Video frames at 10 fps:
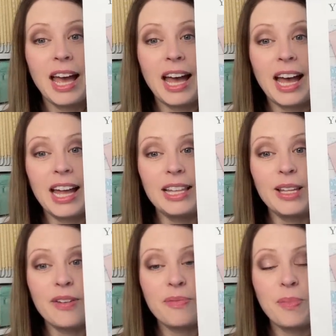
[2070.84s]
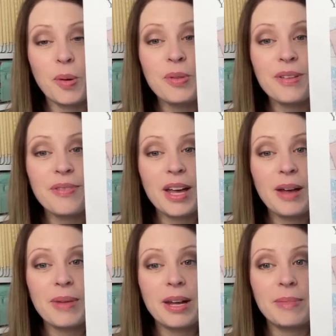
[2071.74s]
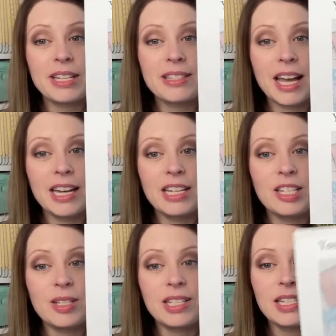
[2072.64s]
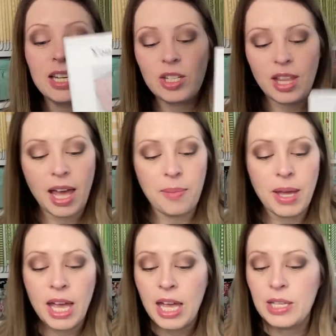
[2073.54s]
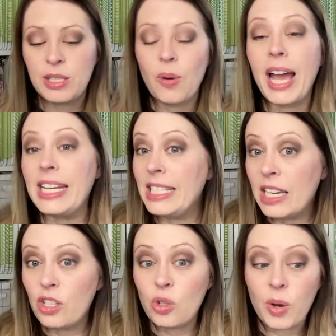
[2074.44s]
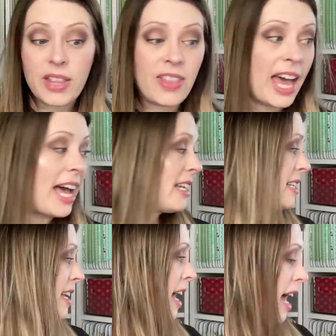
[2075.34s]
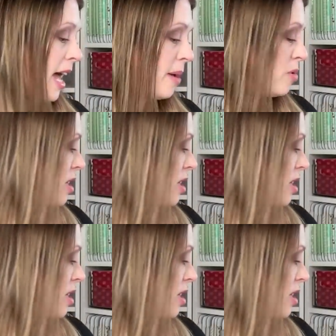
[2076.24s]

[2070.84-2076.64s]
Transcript: i love both of them and i'm excited to stitch them so i did join that um,